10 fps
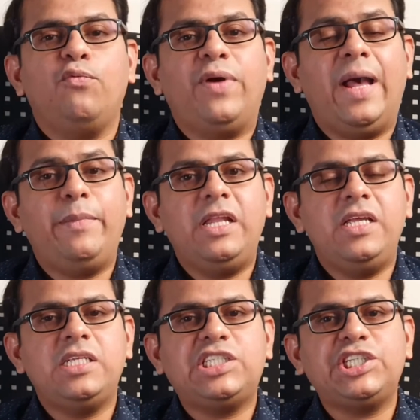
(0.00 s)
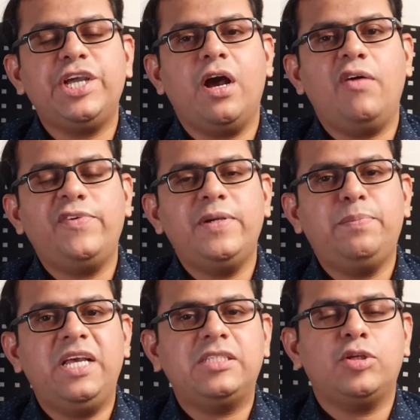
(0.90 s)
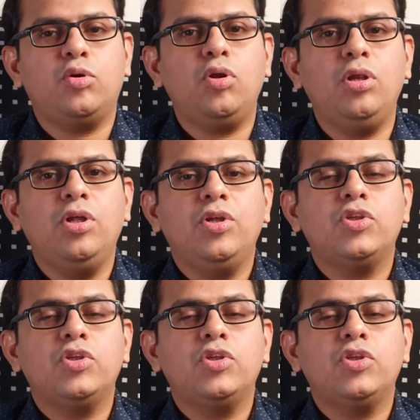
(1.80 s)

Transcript: Family history often plays a role.